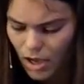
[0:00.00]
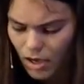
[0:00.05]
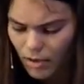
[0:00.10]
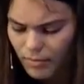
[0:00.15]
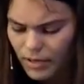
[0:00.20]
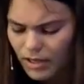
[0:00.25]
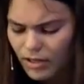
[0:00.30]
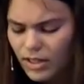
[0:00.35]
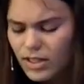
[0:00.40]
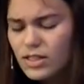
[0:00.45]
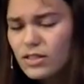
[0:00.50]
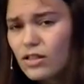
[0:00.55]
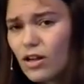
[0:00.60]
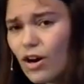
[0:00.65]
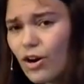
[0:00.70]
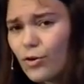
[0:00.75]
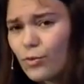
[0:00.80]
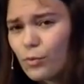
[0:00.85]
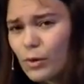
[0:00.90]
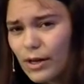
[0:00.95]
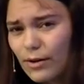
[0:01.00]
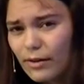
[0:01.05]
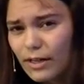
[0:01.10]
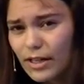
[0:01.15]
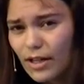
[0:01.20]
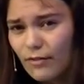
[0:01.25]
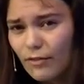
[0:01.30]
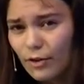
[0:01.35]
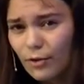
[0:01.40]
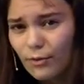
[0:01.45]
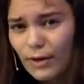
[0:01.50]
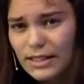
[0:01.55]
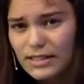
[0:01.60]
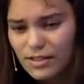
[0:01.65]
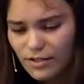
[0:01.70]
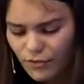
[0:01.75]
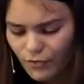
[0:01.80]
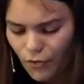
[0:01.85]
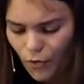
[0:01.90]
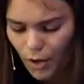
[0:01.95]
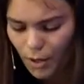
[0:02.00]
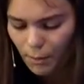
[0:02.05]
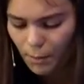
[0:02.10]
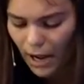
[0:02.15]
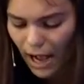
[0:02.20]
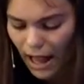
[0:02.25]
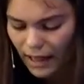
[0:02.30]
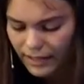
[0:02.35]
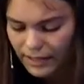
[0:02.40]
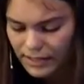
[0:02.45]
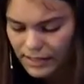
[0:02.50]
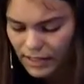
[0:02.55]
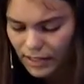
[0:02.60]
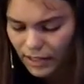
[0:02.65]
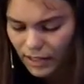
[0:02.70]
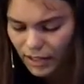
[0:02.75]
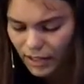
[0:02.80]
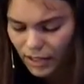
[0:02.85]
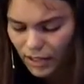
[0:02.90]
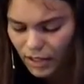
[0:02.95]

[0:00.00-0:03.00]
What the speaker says: Americans are weary of aggressive foreign policy.